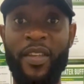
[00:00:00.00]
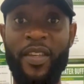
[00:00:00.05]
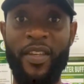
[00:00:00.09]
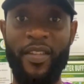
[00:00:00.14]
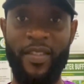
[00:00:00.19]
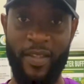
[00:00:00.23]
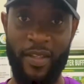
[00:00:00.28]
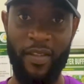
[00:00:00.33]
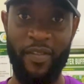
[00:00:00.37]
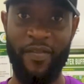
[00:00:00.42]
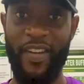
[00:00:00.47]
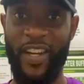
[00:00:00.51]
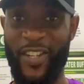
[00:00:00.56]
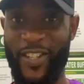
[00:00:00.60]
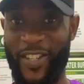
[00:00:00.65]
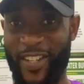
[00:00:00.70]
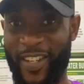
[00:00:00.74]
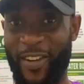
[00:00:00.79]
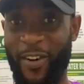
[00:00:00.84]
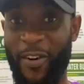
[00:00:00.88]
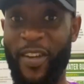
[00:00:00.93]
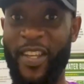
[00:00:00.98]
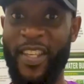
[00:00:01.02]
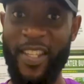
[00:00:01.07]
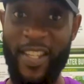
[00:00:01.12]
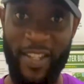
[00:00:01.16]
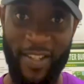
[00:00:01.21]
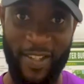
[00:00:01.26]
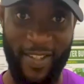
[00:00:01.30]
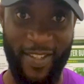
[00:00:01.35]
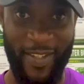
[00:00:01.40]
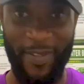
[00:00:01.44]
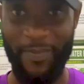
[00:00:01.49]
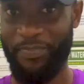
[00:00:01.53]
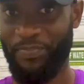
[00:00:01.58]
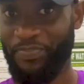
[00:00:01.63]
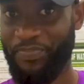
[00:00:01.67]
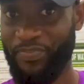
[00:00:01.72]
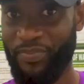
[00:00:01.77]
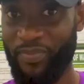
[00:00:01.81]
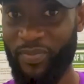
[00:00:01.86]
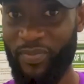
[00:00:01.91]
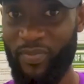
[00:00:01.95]
yeast infection or yeast.
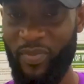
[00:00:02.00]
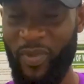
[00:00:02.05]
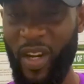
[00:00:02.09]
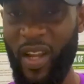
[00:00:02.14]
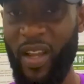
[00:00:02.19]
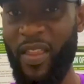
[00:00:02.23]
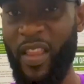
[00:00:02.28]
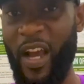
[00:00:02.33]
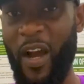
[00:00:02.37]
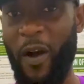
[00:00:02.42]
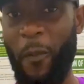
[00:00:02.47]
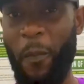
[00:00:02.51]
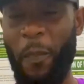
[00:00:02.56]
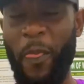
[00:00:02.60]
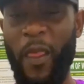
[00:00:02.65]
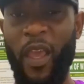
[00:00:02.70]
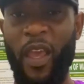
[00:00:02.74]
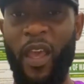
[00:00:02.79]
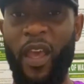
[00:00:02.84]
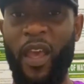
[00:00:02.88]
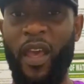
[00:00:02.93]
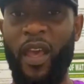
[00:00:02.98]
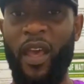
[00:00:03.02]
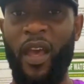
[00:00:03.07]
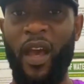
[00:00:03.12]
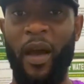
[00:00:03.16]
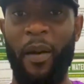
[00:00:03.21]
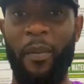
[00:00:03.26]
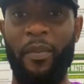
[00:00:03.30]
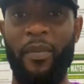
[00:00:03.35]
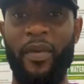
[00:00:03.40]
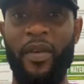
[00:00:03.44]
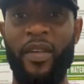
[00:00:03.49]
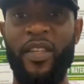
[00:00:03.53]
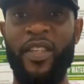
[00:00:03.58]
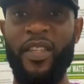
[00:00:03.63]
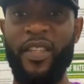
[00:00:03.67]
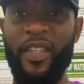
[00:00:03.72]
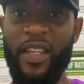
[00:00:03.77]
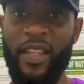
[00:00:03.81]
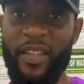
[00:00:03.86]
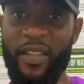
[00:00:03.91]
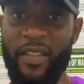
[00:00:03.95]
Now,
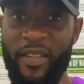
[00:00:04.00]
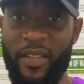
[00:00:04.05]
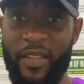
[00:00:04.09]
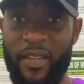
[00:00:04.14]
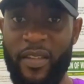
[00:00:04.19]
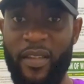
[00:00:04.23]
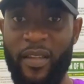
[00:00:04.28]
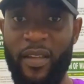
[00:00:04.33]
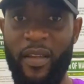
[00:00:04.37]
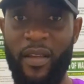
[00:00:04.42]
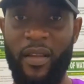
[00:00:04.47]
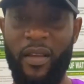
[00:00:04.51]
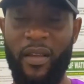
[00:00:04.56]
yeast